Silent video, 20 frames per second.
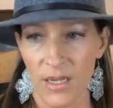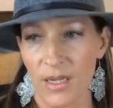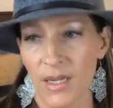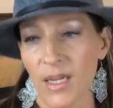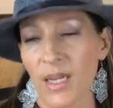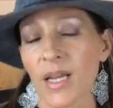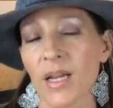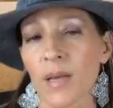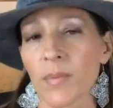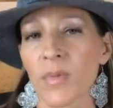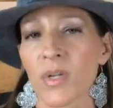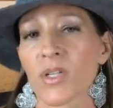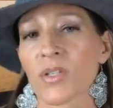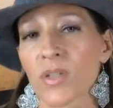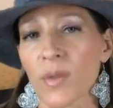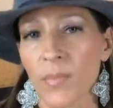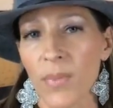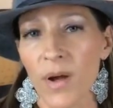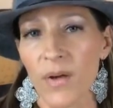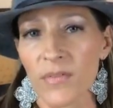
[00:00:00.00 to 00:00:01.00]
Again, I'm going to
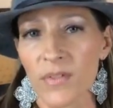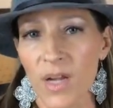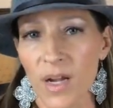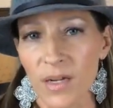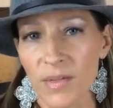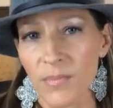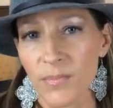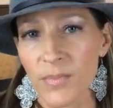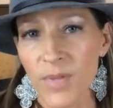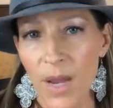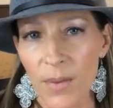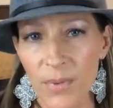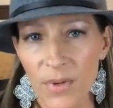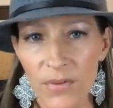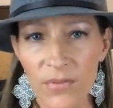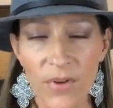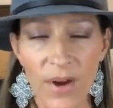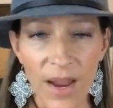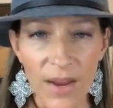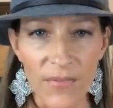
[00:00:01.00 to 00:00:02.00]
jump off
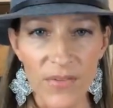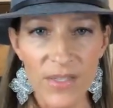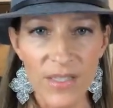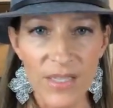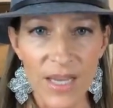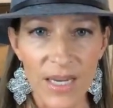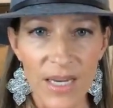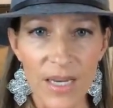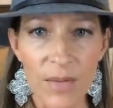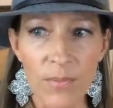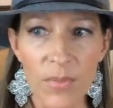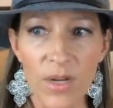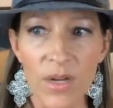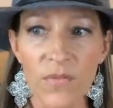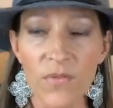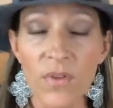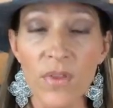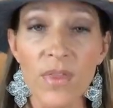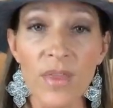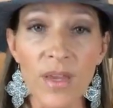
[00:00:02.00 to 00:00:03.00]
topic for half a second, but
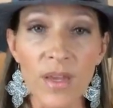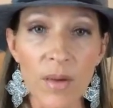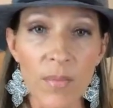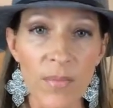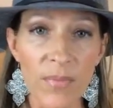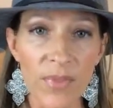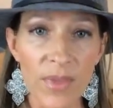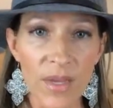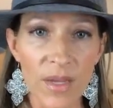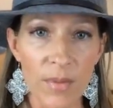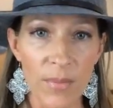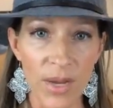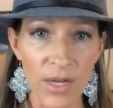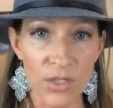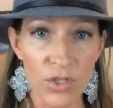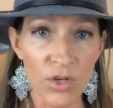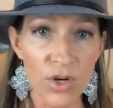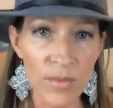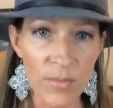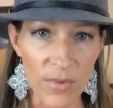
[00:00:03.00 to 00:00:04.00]
if you think think
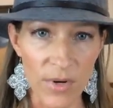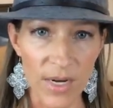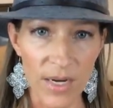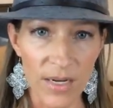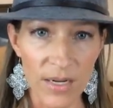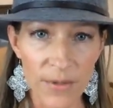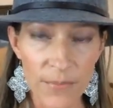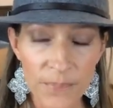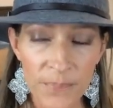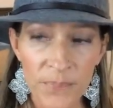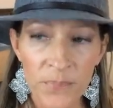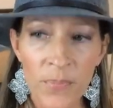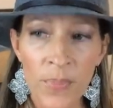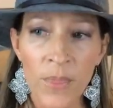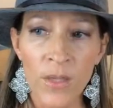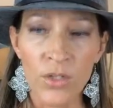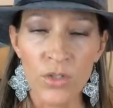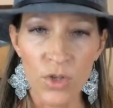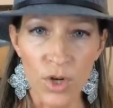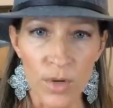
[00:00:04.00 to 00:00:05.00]
about turmeric,
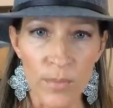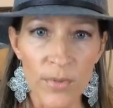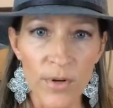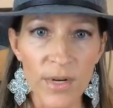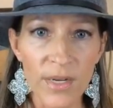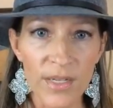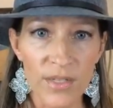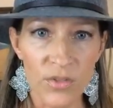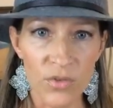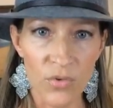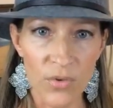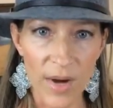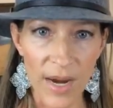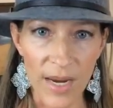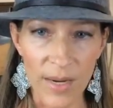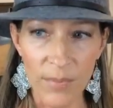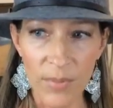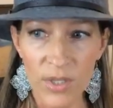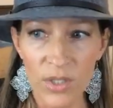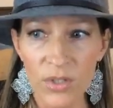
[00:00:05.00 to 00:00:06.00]
turmeric is
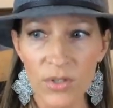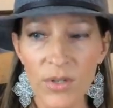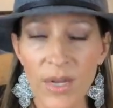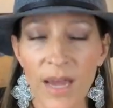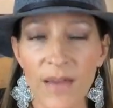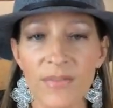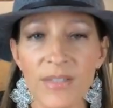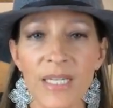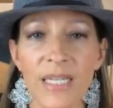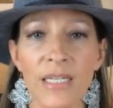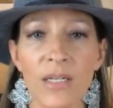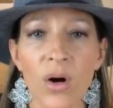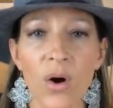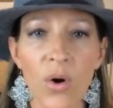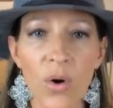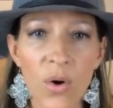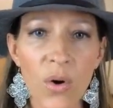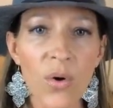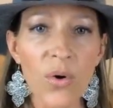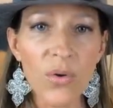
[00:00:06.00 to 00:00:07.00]
great, but you have to eat a
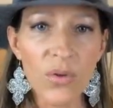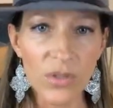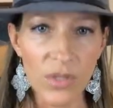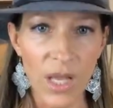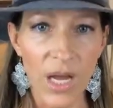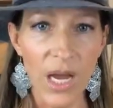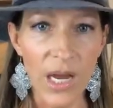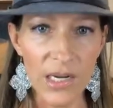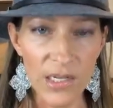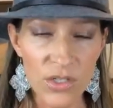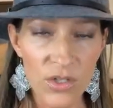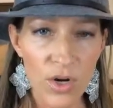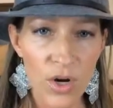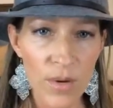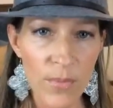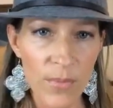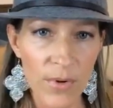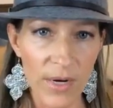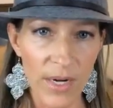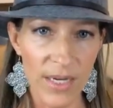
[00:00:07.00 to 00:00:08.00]
whole lot of
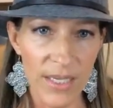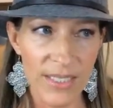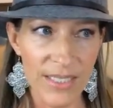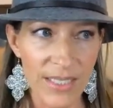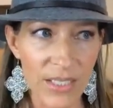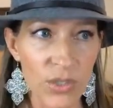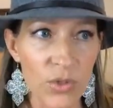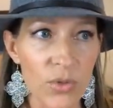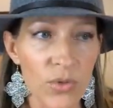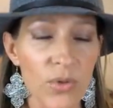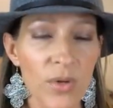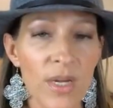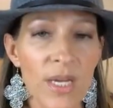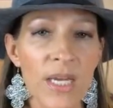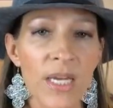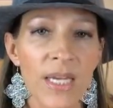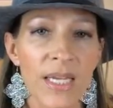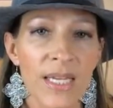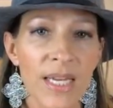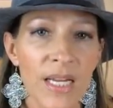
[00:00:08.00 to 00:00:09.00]
turmeric to
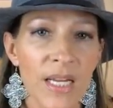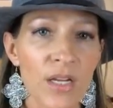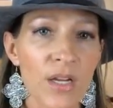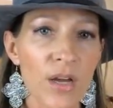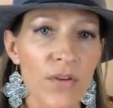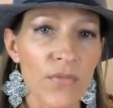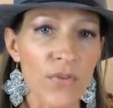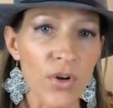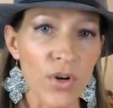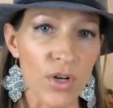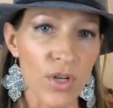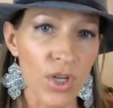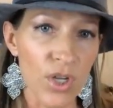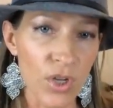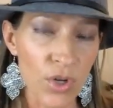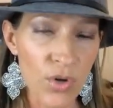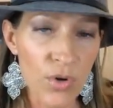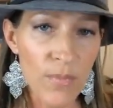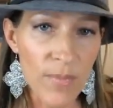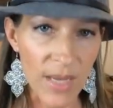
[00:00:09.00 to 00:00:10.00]
get enough
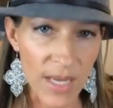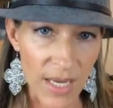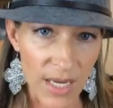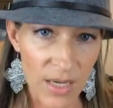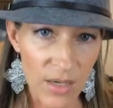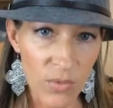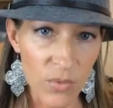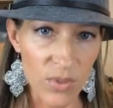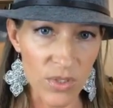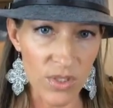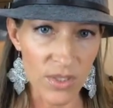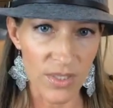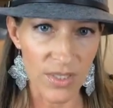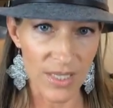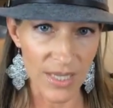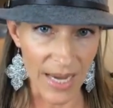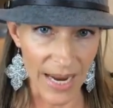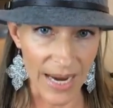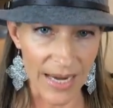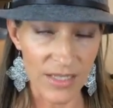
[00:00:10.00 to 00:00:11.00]
curcumin, which is
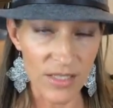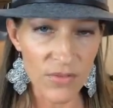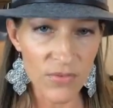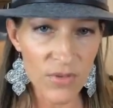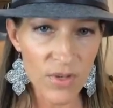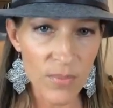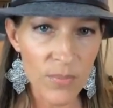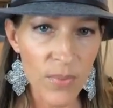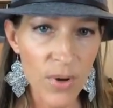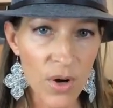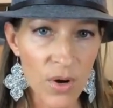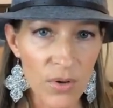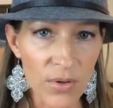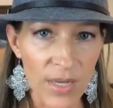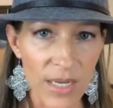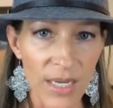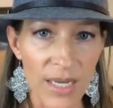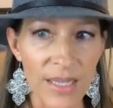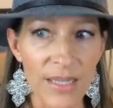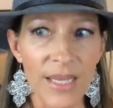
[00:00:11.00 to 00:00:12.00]
the active
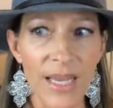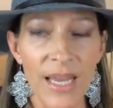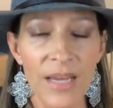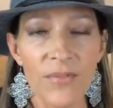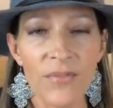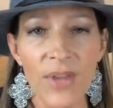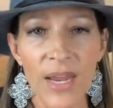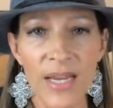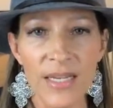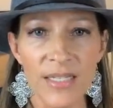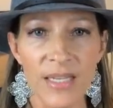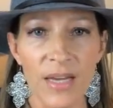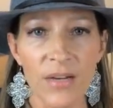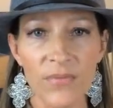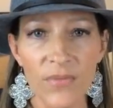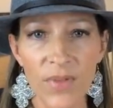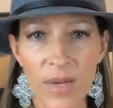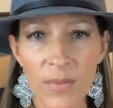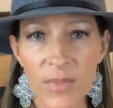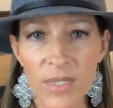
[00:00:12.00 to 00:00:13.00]
component and the
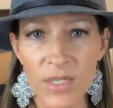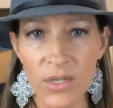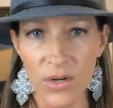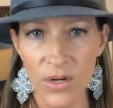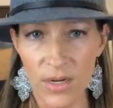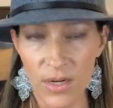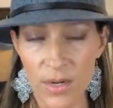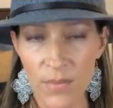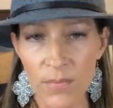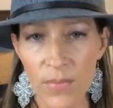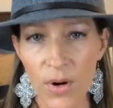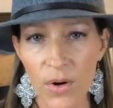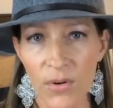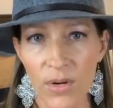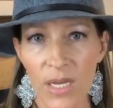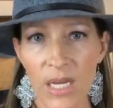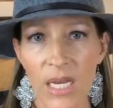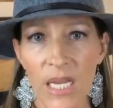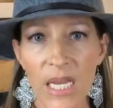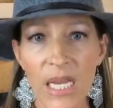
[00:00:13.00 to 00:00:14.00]
anti-inflammatory
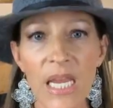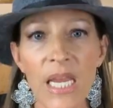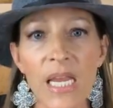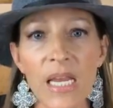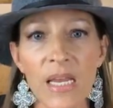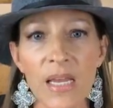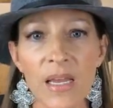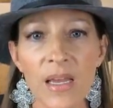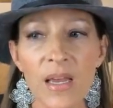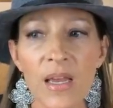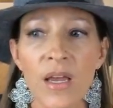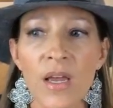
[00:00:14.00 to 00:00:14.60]
component in